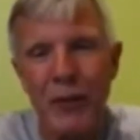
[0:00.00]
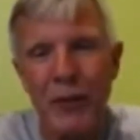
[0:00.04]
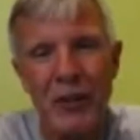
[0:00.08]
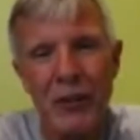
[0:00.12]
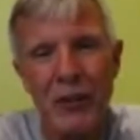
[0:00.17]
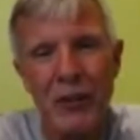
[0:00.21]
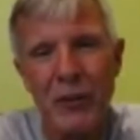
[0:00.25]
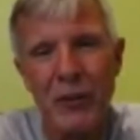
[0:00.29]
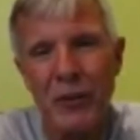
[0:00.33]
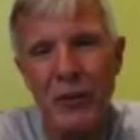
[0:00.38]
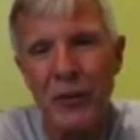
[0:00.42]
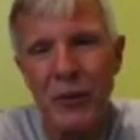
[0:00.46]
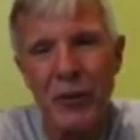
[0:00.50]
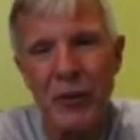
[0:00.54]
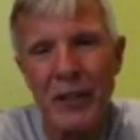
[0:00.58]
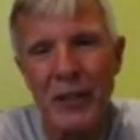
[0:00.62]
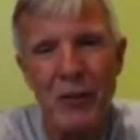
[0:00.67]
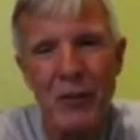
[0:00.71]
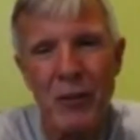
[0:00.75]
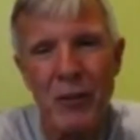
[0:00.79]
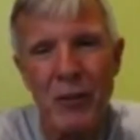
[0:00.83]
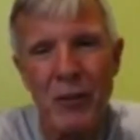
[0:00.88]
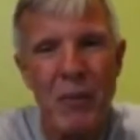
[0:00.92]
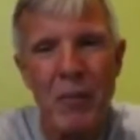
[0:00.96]
or that you really
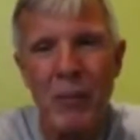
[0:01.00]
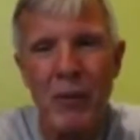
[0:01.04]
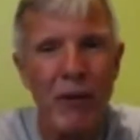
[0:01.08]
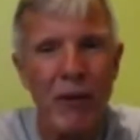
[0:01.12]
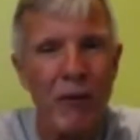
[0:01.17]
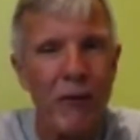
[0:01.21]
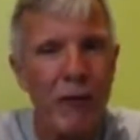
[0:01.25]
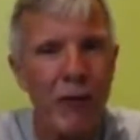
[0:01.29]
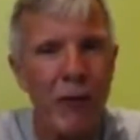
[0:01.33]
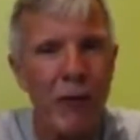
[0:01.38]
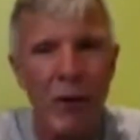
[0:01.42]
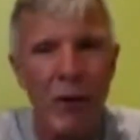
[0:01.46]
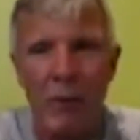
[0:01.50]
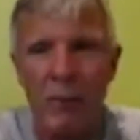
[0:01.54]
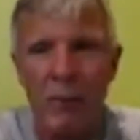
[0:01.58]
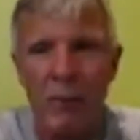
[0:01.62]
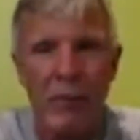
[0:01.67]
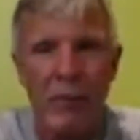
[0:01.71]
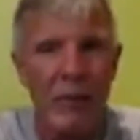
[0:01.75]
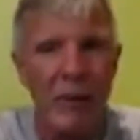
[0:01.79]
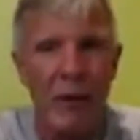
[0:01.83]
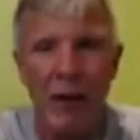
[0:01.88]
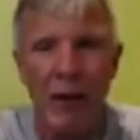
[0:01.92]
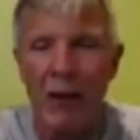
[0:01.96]
can remember
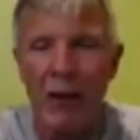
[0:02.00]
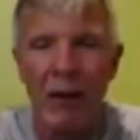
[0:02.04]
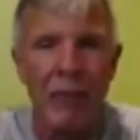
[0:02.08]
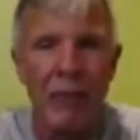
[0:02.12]
from